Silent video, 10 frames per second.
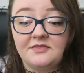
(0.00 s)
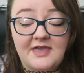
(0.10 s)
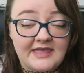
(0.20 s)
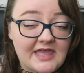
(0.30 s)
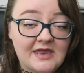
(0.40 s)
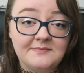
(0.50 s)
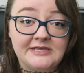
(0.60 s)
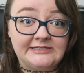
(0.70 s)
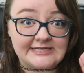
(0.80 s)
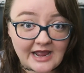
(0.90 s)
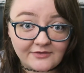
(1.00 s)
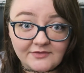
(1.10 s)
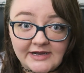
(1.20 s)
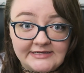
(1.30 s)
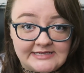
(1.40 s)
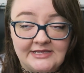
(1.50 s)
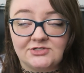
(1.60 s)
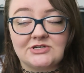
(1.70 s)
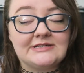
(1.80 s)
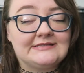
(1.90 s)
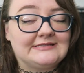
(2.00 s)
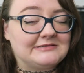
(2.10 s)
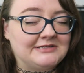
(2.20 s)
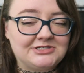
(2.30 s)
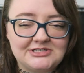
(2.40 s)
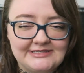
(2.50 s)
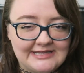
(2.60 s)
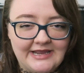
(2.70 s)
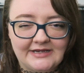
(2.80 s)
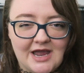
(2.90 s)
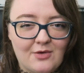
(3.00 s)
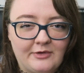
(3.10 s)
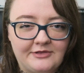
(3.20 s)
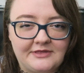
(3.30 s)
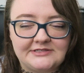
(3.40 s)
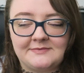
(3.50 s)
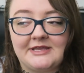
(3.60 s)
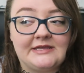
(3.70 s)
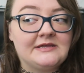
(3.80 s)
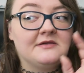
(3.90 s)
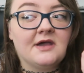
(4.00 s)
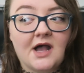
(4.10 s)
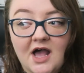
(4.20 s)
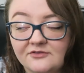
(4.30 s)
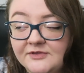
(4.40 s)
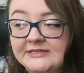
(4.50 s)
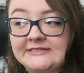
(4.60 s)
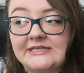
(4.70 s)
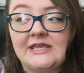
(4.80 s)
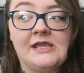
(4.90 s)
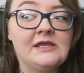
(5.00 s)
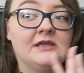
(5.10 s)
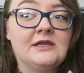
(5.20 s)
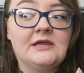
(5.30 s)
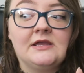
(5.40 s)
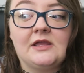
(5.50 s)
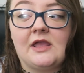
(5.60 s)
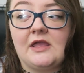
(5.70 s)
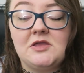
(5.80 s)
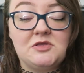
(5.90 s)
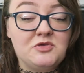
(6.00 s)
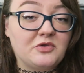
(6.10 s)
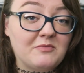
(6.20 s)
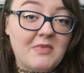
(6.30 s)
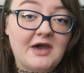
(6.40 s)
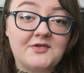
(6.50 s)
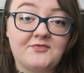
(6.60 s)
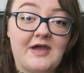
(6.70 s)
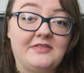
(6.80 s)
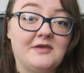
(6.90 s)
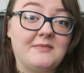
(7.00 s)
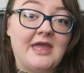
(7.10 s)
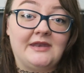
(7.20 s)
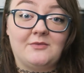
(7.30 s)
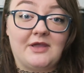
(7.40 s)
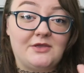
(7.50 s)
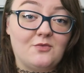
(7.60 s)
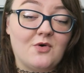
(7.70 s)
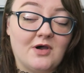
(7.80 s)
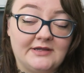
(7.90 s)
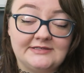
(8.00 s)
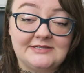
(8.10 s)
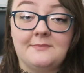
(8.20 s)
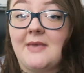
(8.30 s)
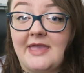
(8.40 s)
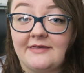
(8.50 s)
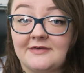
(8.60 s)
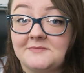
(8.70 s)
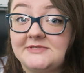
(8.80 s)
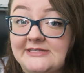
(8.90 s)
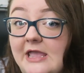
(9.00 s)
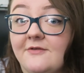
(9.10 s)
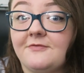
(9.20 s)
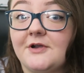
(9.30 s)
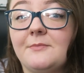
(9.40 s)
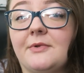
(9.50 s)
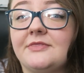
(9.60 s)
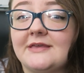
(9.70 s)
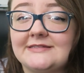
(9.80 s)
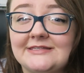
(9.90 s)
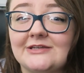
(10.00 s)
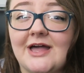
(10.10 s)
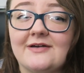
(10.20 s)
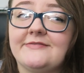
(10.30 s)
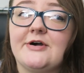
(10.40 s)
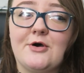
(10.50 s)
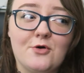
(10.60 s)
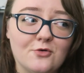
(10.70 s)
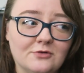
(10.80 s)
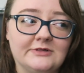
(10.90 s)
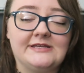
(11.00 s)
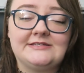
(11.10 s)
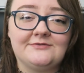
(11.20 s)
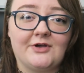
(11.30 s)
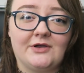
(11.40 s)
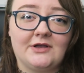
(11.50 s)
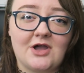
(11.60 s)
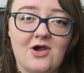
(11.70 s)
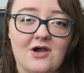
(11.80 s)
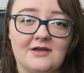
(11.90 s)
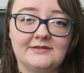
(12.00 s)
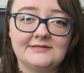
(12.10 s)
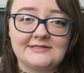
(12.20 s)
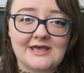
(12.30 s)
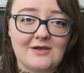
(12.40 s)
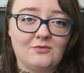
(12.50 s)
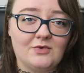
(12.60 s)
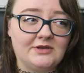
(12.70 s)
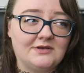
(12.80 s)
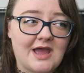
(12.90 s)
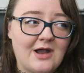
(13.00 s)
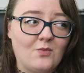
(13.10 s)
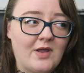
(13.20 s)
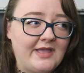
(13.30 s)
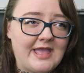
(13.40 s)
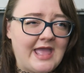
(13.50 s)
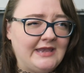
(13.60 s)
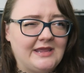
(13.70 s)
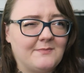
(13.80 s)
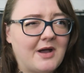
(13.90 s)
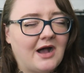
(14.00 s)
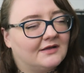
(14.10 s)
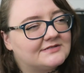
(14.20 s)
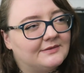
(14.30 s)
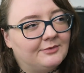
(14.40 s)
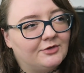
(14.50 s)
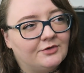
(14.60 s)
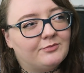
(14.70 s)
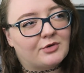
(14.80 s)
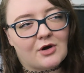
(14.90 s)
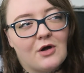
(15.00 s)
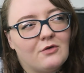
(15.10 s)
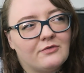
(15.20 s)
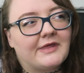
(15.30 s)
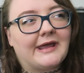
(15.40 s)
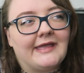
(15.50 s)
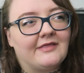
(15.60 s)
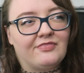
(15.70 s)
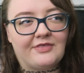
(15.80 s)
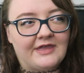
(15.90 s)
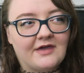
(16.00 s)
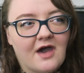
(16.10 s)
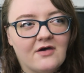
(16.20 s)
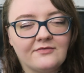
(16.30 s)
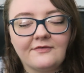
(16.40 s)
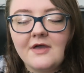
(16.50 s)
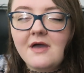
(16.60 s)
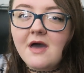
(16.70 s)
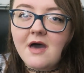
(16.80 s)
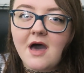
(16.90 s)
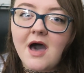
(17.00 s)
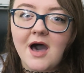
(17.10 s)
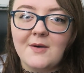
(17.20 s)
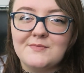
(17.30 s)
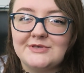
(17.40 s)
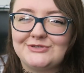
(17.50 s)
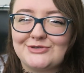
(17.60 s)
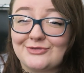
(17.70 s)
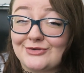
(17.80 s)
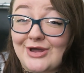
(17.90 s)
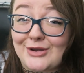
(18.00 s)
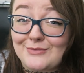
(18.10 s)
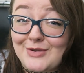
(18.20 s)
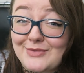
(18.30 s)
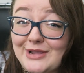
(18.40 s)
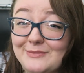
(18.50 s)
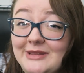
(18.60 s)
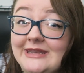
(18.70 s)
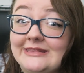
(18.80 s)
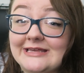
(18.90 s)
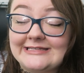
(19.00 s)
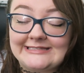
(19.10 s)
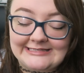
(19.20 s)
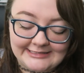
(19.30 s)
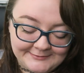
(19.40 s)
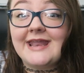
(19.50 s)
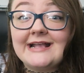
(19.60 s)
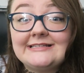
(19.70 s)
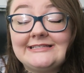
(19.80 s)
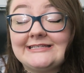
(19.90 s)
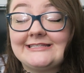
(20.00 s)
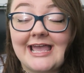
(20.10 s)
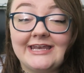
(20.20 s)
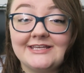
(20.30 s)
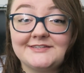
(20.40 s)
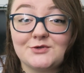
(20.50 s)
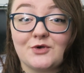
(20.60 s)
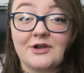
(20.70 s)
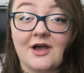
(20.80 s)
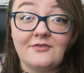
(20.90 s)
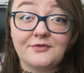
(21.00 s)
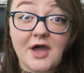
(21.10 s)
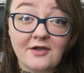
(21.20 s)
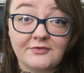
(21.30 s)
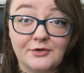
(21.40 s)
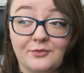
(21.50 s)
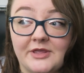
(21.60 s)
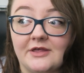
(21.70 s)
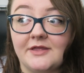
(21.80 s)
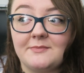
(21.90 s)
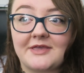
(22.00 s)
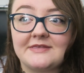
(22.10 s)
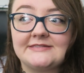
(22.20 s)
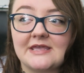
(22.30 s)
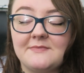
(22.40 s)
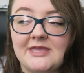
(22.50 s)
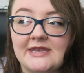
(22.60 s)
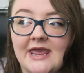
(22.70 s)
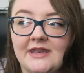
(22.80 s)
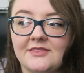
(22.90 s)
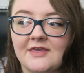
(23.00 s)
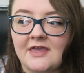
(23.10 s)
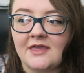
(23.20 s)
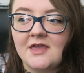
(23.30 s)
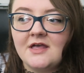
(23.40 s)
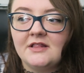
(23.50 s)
they can be downright dangerous. It's just like not worth it to me. Obviously, you can modify them any way you want to make them safer, but they still have a whole list of cons that would outweigh any possible pro that I can think of. So they're not on my recommended list. Next is any sort of covered wheel, and by this I mean anything